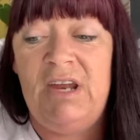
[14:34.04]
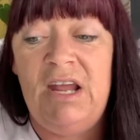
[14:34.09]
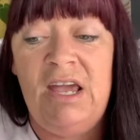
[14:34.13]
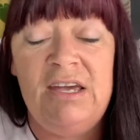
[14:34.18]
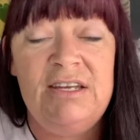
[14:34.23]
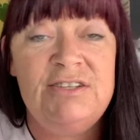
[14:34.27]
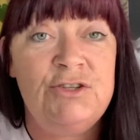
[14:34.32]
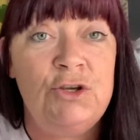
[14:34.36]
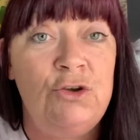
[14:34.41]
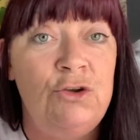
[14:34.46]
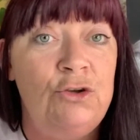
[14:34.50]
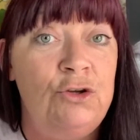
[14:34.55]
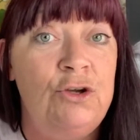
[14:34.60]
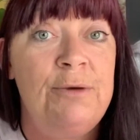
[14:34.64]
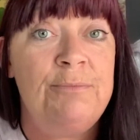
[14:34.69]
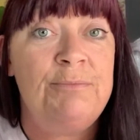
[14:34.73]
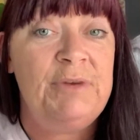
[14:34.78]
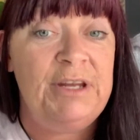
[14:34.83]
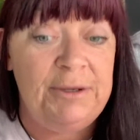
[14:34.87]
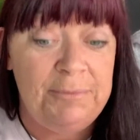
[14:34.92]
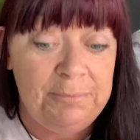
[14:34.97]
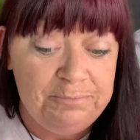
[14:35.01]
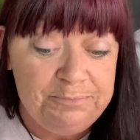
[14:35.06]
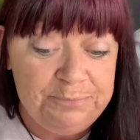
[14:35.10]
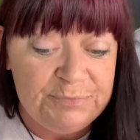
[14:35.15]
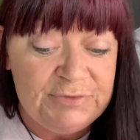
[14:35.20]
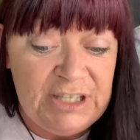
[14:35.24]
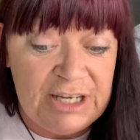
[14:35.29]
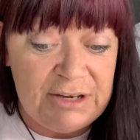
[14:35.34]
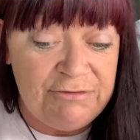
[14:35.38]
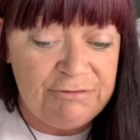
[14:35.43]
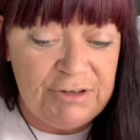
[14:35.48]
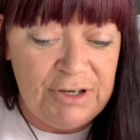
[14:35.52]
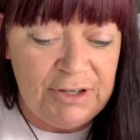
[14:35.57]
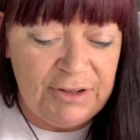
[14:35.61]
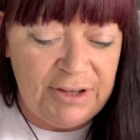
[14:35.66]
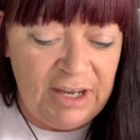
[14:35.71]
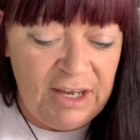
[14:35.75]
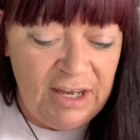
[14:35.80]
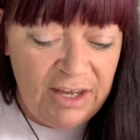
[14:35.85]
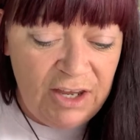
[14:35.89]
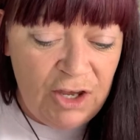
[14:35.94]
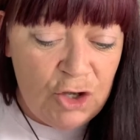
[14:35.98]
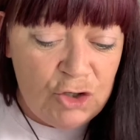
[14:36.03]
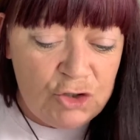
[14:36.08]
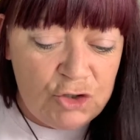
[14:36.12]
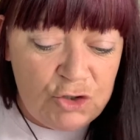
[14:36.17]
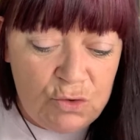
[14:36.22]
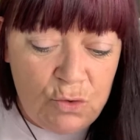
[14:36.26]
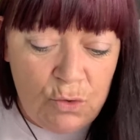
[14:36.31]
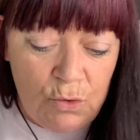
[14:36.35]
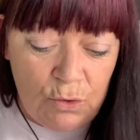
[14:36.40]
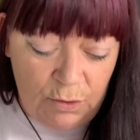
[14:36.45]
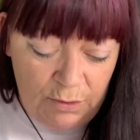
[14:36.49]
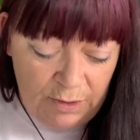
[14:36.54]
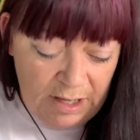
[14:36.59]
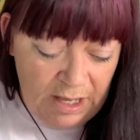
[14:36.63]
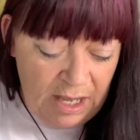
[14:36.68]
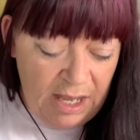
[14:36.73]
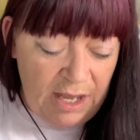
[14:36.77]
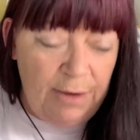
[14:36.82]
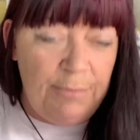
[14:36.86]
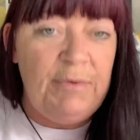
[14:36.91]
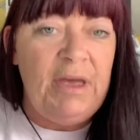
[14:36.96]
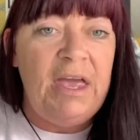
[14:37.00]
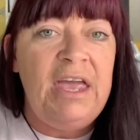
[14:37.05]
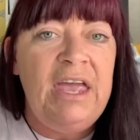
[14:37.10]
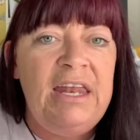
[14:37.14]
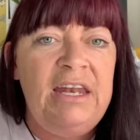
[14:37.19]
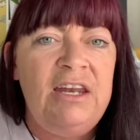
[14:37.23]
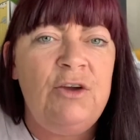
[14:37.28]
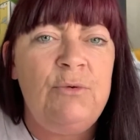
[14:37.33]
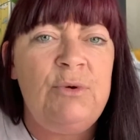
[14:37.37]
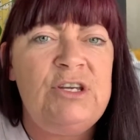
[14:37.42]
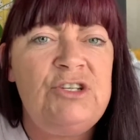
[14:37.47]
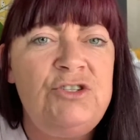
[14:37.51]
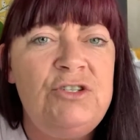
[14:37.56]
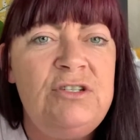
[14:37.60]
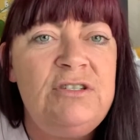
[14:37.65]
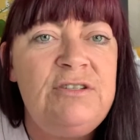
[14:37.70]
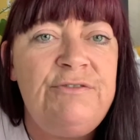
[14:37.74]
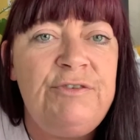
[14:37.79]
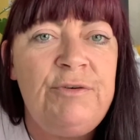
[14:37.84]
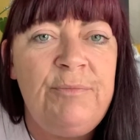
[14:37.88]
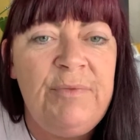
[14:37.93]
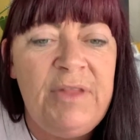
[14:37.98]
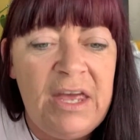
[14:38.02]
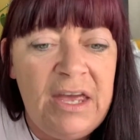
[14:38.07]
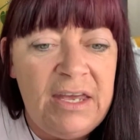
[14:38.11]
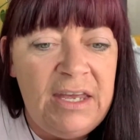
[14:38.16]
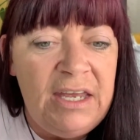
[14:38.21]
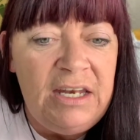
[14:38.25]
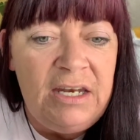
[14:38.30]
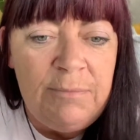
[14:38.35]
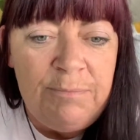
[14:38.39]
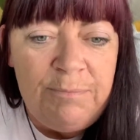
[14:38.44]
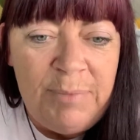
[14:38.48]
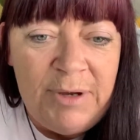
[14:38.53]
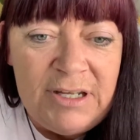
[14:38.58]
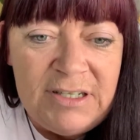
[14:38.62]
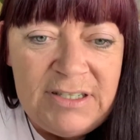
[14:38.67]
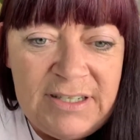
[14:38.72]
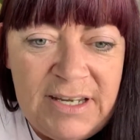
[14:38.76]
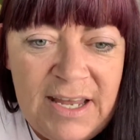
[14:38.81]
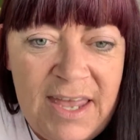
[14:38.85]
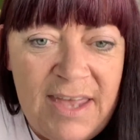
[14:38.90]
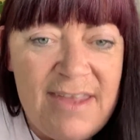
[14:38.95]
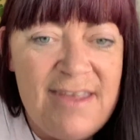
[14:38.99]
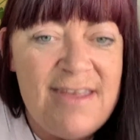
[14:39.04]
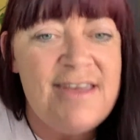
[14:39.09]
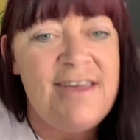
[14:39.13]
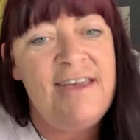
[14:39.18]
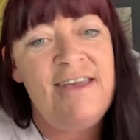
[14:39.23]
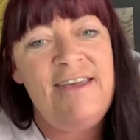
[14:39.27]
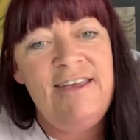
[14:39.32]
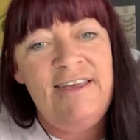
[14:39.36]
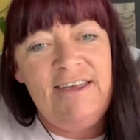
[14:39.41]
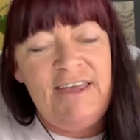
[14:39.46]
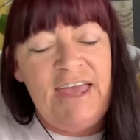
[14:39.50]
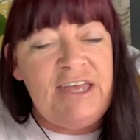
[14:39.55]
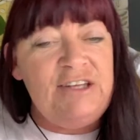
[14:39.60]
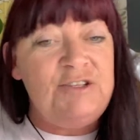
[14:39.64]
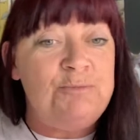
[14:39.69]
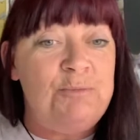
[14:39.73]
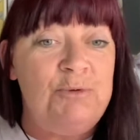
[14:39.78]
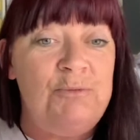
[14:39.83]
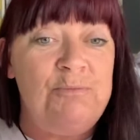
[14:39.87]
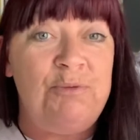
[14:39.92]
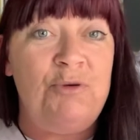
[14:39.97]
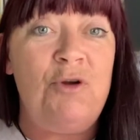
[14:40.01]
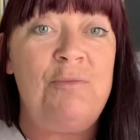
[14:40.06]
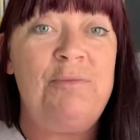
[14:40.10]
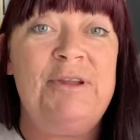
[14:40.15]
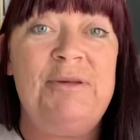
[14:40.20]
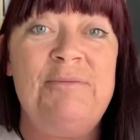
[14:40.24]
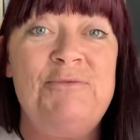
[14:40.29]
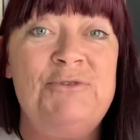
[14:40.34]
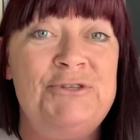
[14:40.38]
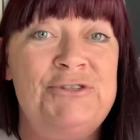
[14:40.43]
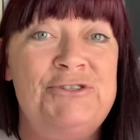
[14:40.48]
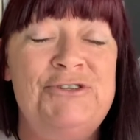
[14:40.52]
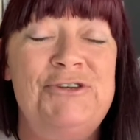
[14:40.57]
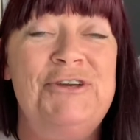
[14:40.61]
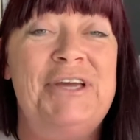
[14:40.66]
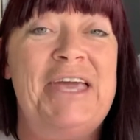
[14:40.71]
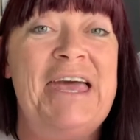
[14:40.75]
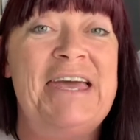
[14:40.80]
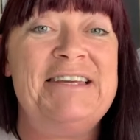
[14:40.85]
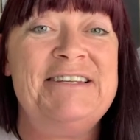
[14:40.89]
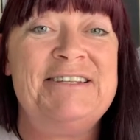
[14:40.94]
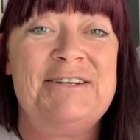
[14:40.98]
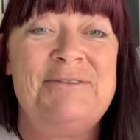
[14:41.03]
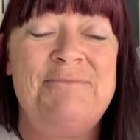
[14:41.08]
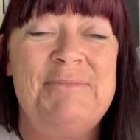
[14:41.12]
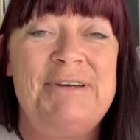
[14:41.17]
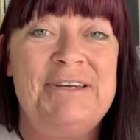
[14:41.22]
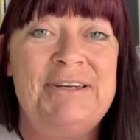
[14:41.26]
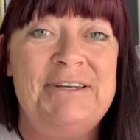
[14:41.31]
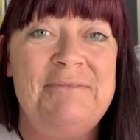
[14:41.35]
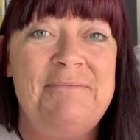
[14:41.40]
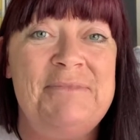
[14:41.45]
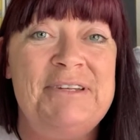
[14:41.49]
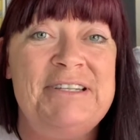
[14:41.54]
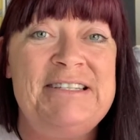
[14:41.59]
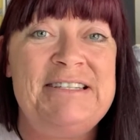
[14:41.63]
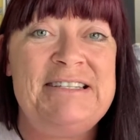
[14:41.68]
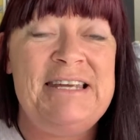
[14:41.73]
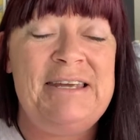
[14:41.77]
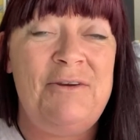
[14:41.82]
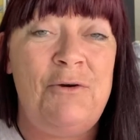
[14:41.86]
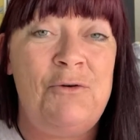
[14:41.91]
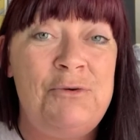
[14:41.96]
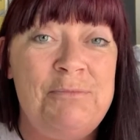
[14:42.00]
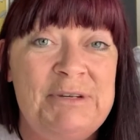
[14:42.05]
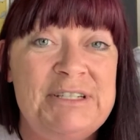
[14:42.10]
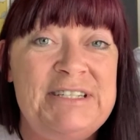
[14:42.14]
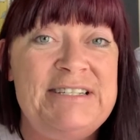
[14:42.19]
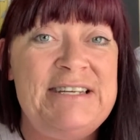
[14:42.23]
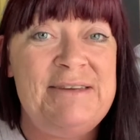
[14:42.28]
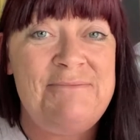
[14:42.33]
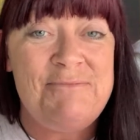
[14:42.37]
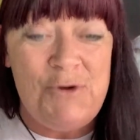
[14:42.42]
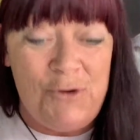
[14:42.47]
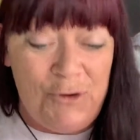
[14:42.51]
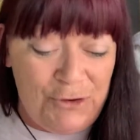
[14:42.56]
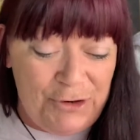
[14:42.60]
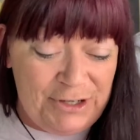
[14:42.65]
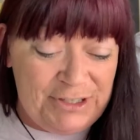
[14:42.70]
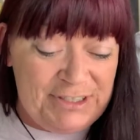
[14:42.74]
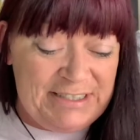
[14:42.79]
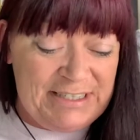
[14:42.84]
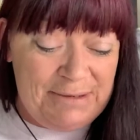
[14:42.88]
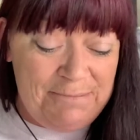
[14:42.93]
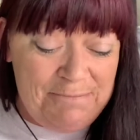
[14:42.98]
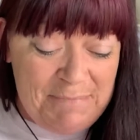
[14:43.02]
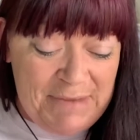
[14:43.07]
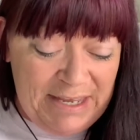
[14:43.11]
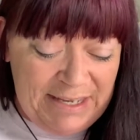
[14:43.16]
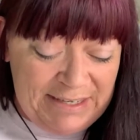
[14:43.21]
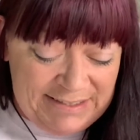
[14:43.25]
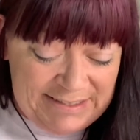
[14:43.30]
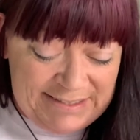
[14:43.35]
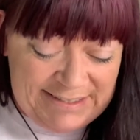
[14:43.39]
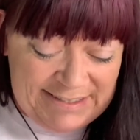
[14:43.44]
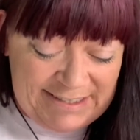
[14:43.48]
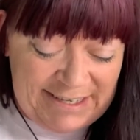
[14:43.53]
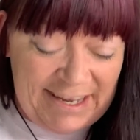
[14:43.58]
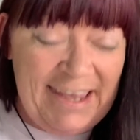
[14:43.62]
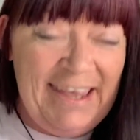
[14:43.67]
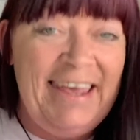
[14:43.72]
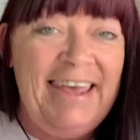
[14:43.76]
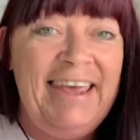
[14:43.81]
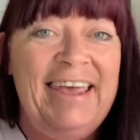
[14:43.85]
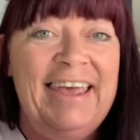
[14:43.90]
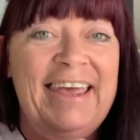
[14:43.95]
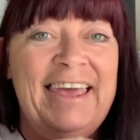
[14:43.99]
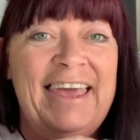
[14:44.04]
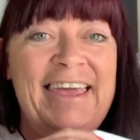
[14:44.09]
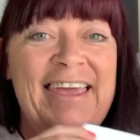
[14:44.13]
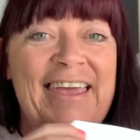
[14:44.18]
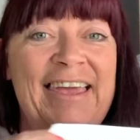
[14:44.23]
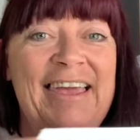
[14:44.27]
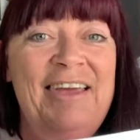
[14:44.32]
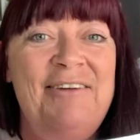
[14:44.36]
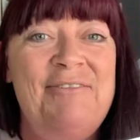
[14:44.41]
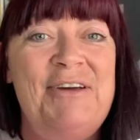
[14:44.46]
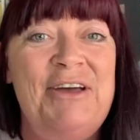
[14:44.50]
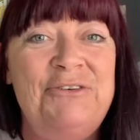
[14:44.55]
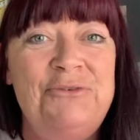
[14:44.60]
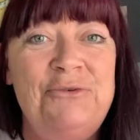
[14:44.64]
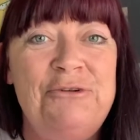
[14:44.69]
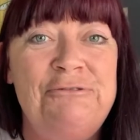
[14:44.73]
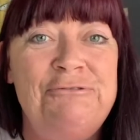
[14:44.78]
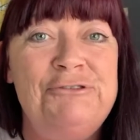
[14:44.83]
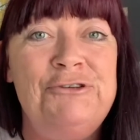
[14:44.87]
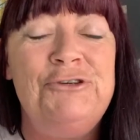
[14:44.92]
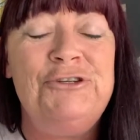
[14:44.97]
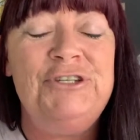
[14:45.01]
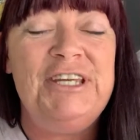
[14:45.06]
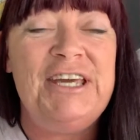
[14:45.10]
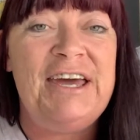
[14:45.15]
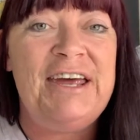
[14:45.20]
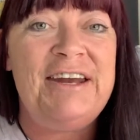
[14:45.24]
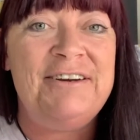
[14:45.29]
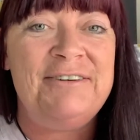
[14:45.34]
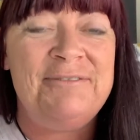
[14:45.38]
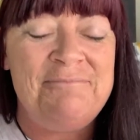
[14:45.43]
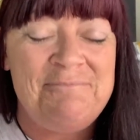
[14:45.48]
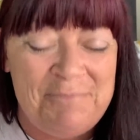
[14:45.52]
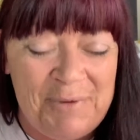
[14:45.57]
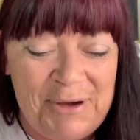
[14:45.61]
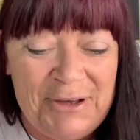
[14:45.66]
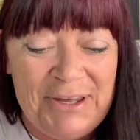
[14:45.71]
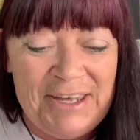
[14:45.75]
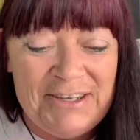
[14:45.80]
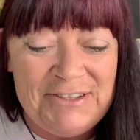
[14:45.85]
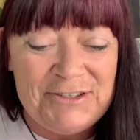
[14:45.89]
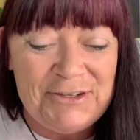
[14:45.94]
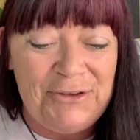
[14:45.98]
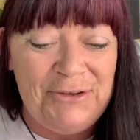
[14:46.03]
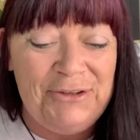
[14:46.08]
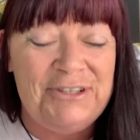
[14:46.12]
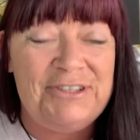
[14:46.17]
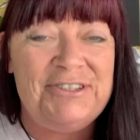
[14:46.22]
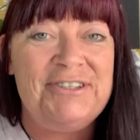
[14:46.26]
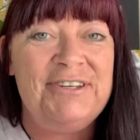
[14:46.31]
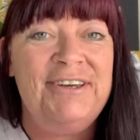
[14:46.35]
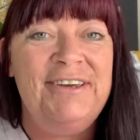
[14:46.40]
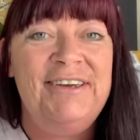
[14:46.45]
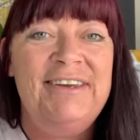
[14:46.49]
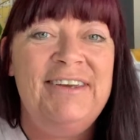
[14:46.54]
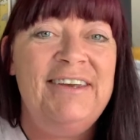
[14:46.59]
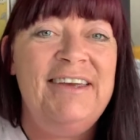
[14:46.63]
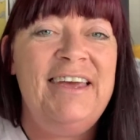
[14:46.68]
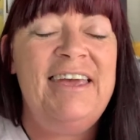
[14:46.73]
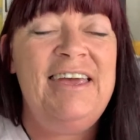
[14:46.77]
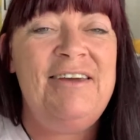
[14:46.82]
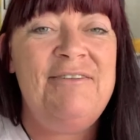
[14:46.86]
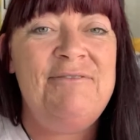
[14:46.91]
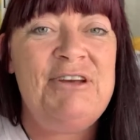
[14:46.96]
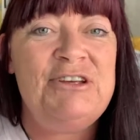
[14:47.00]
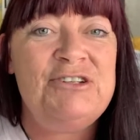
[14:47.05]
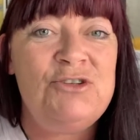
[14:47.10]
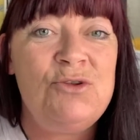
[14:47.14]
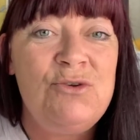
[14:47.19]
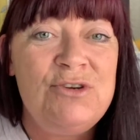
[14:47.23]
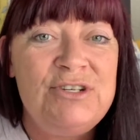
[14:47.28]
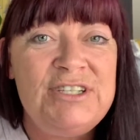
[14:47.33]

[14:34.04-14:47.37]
Like I say, you don't need to start a business or what have you. And yeah, I would definitely back Karen up as far as it's a good company, definitely. So, any questions from that, anybody?